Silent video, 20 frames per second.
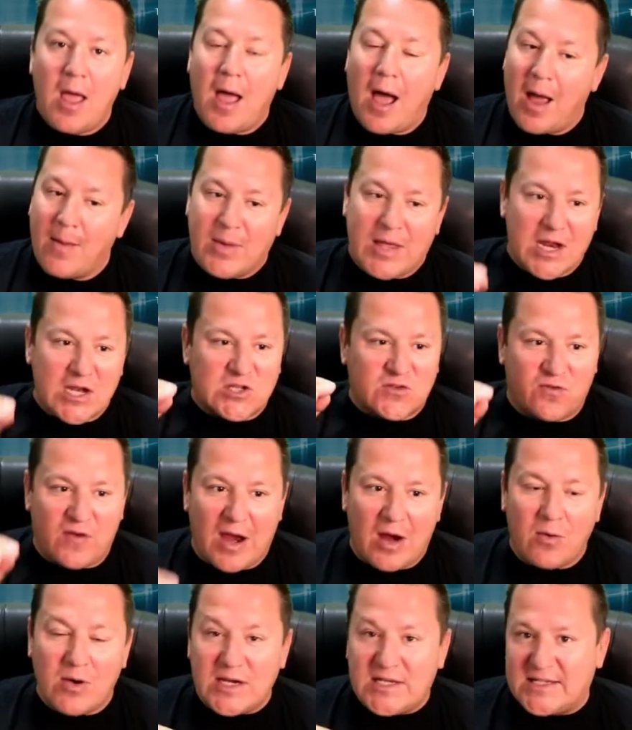I mean, it's
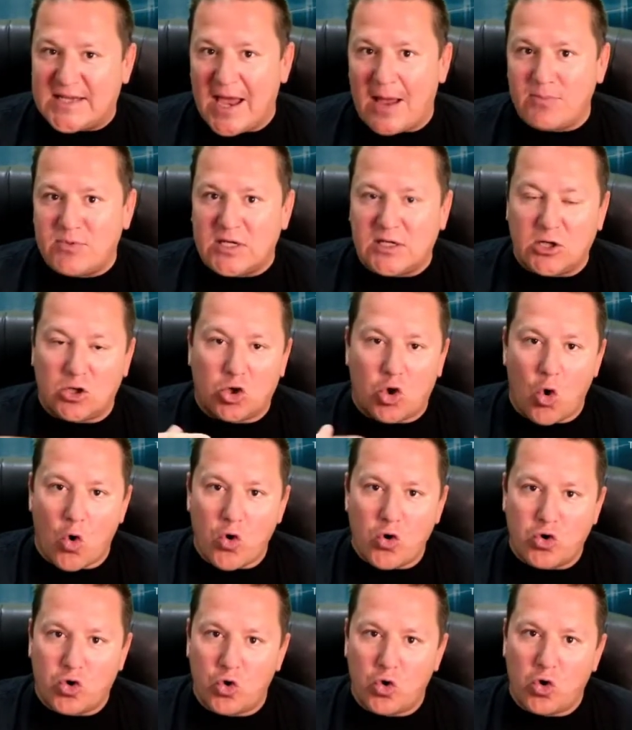very tempting to go
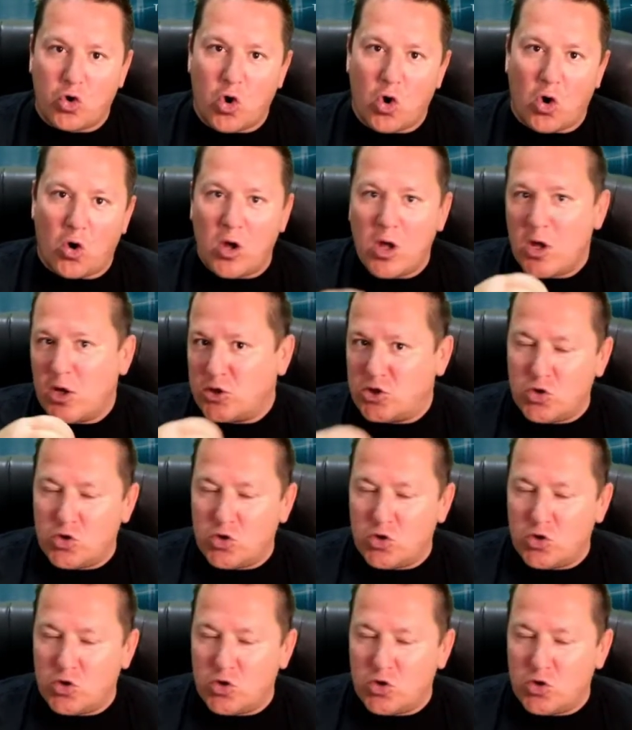to Google,